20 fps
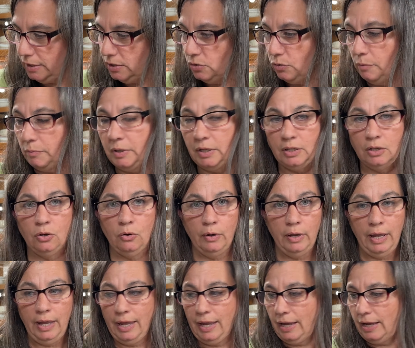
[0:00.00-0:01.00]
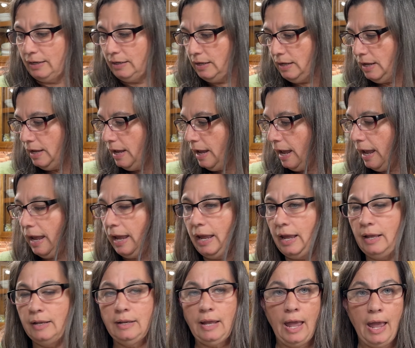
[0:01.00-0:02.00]
So I'm going to go ahead
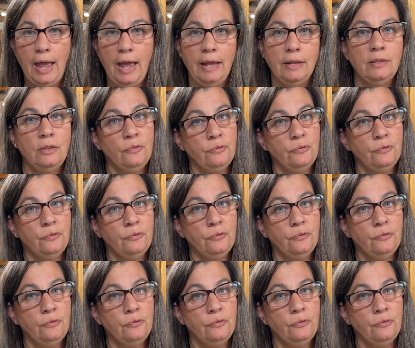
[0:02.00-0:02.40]
and add the